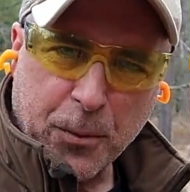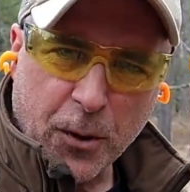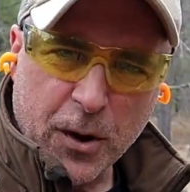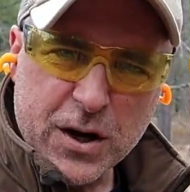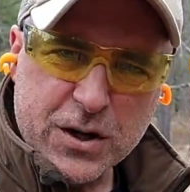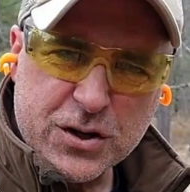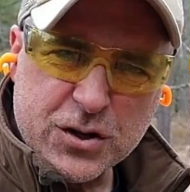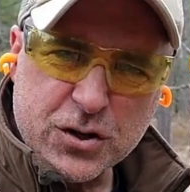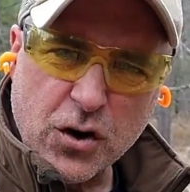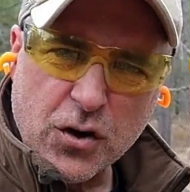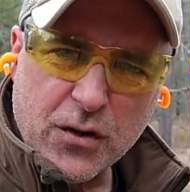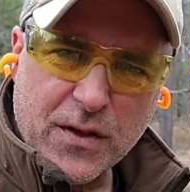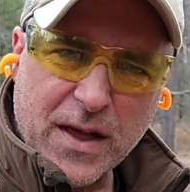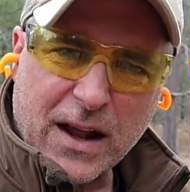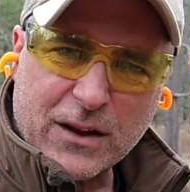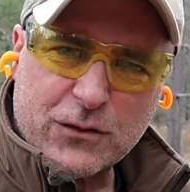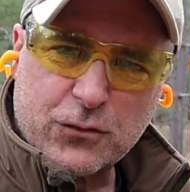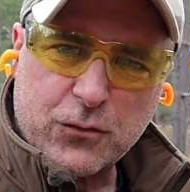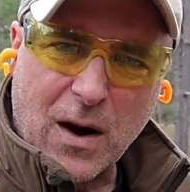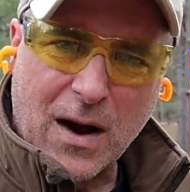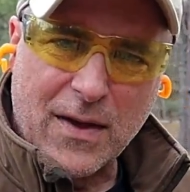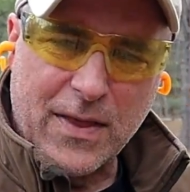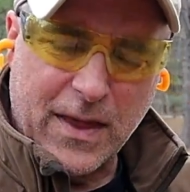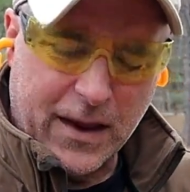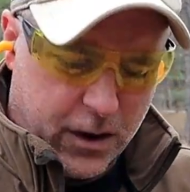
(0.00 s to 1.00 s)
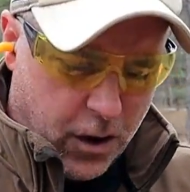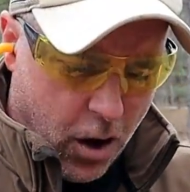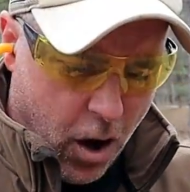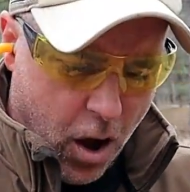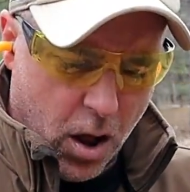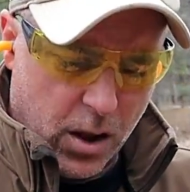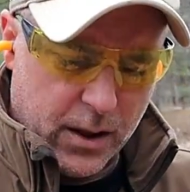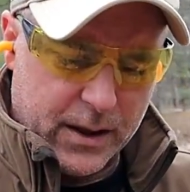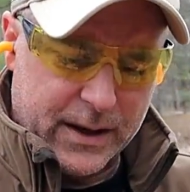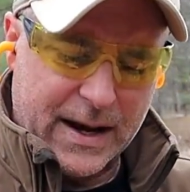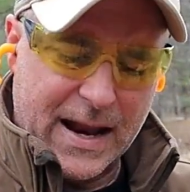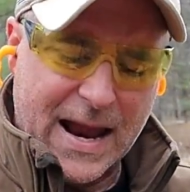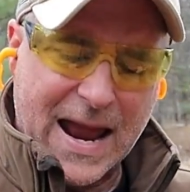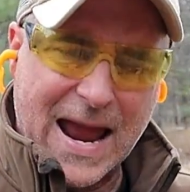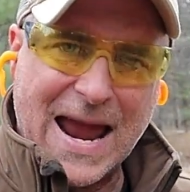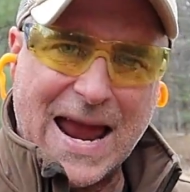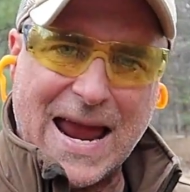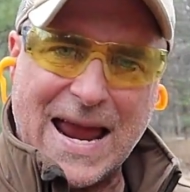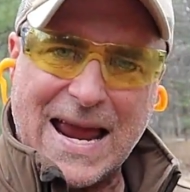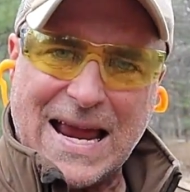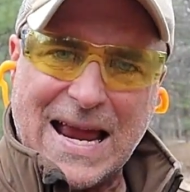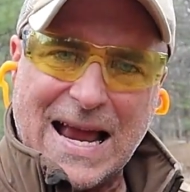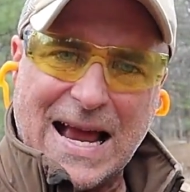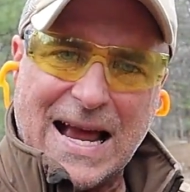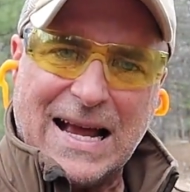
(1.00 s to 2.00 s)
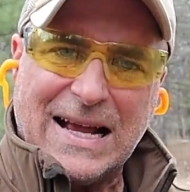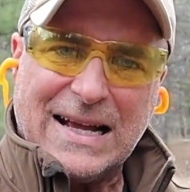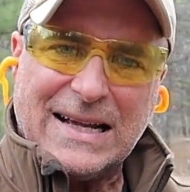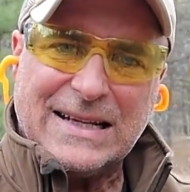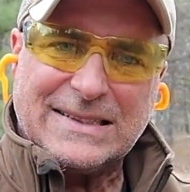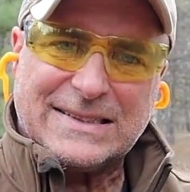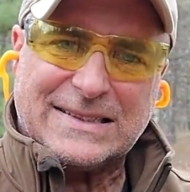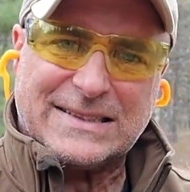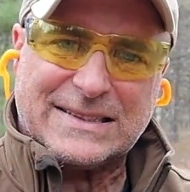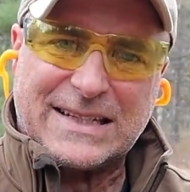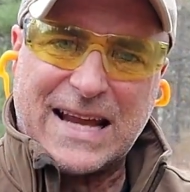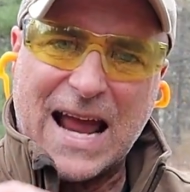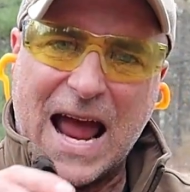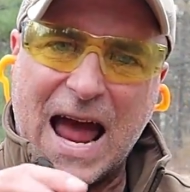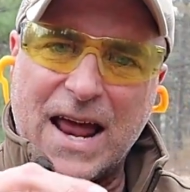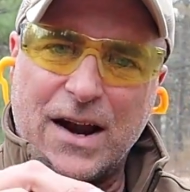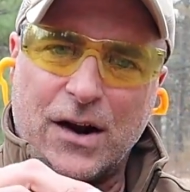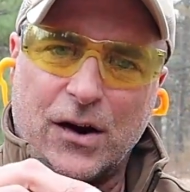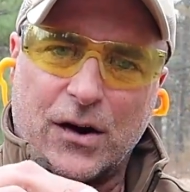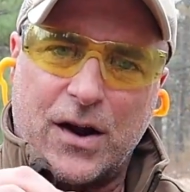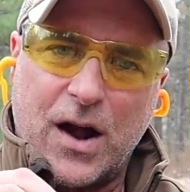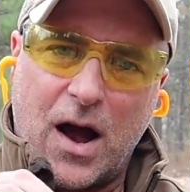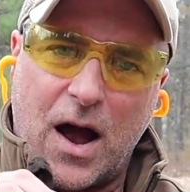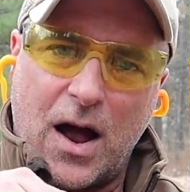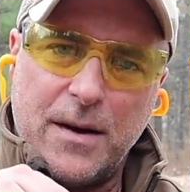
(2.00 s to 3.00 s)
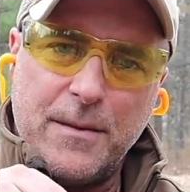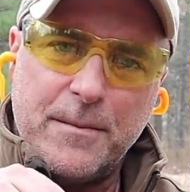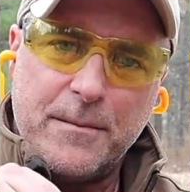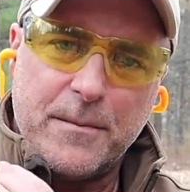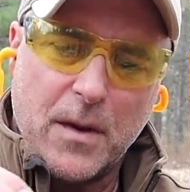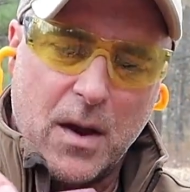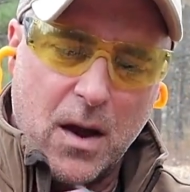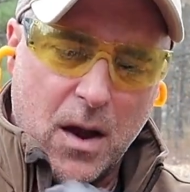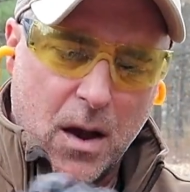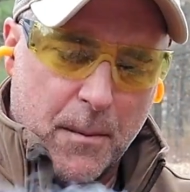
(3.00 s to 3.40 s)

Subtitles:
pretty sure that's why they call it a scatter gun.